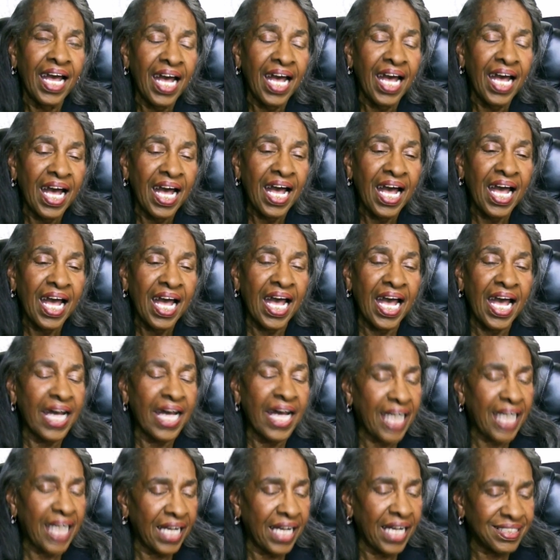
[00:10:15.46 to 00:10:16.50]
and I
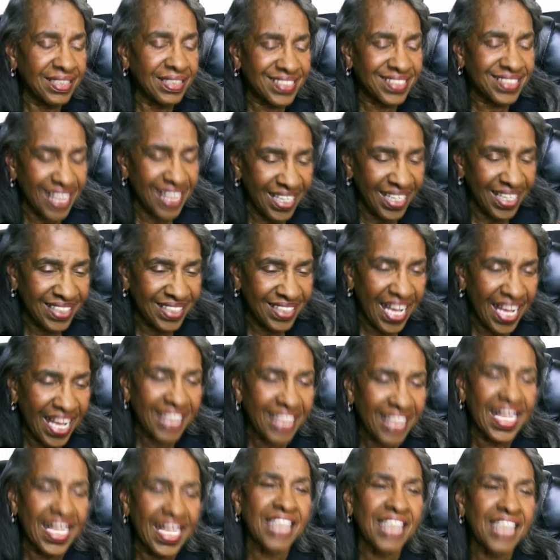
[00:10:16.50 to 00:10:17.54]
stayed at that
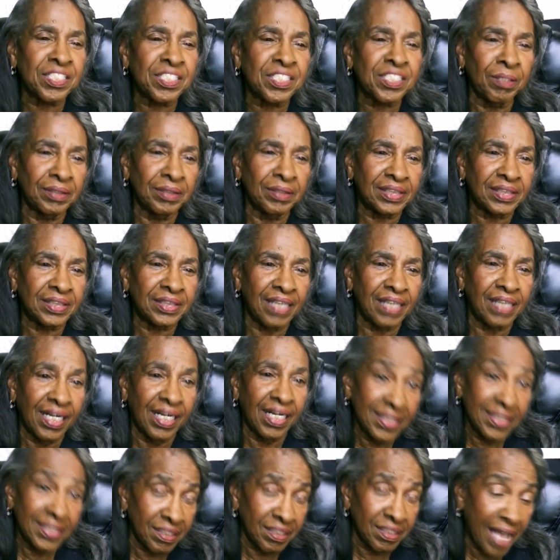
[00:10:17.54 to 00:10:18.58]
church until
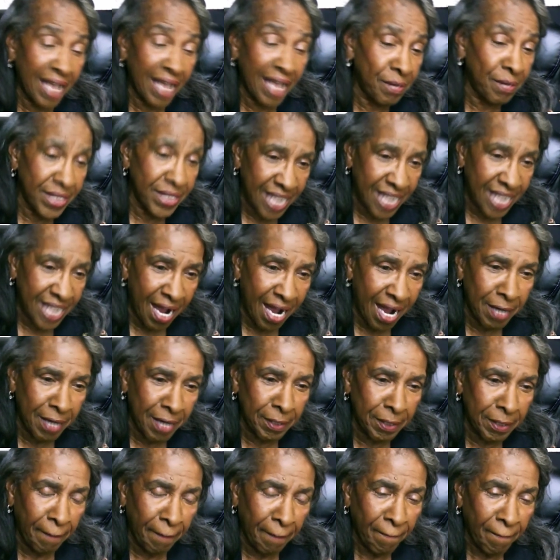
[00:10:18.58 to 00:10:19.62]
I retired.
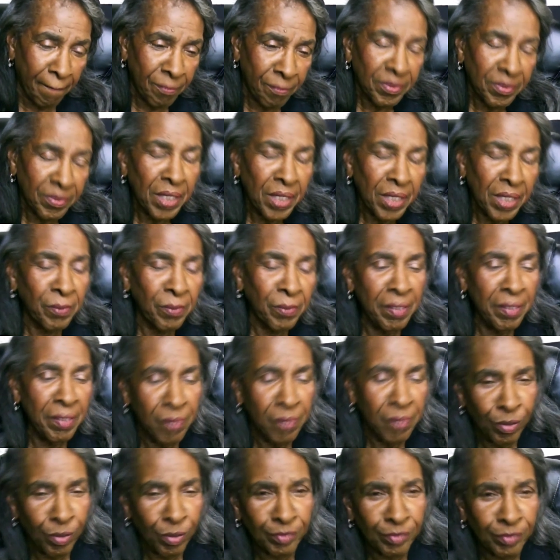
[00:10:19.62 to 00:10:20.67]
We moved,
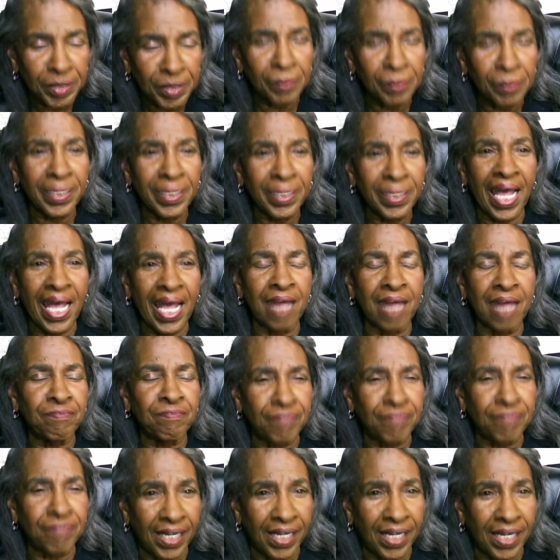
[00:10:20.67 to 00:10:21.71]
we had
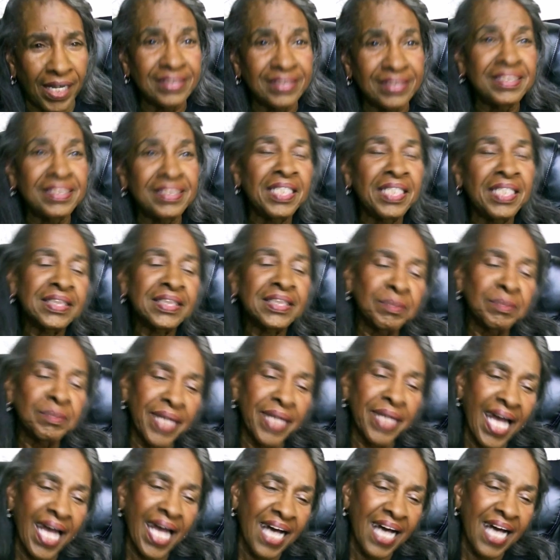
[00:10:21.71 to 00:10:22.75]
fun, we
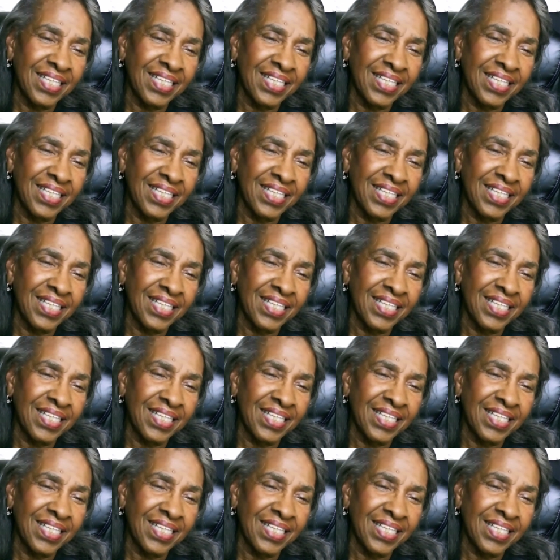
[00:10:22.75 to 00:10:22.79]
had